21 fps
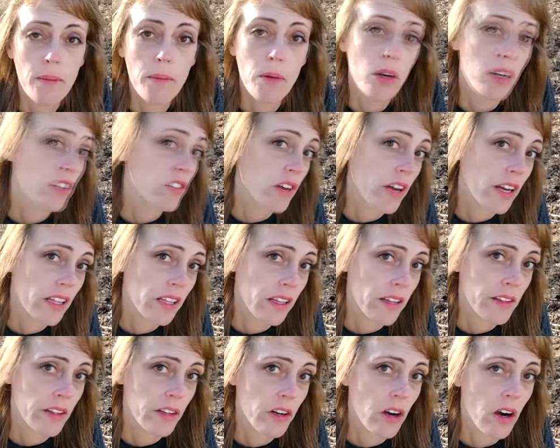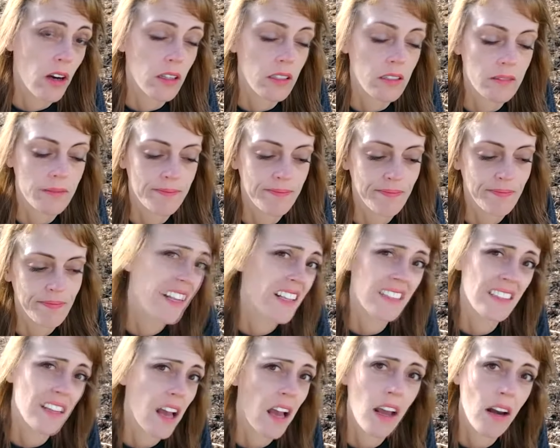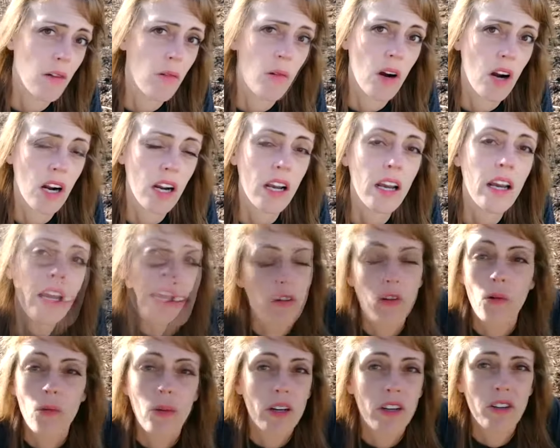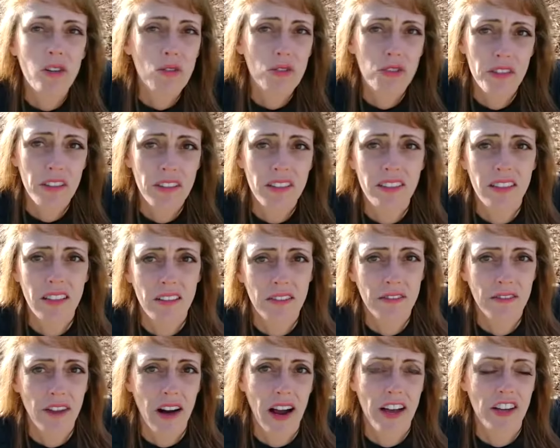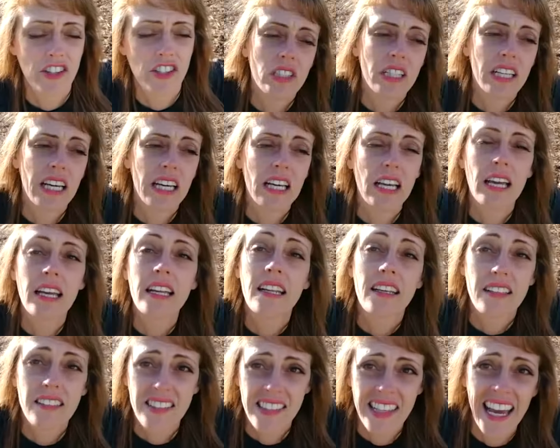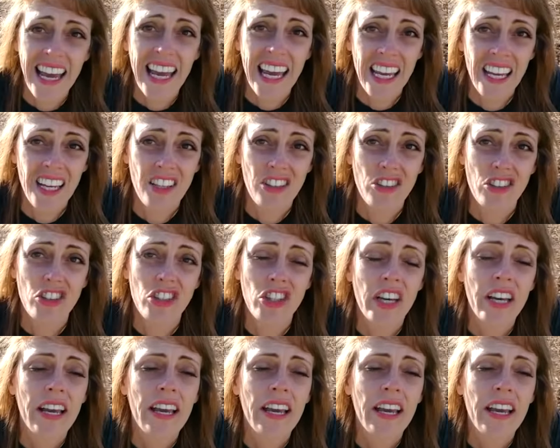put it directly on their garden. That's not going to work. You don't want to use this stuff fresh. It needs to age.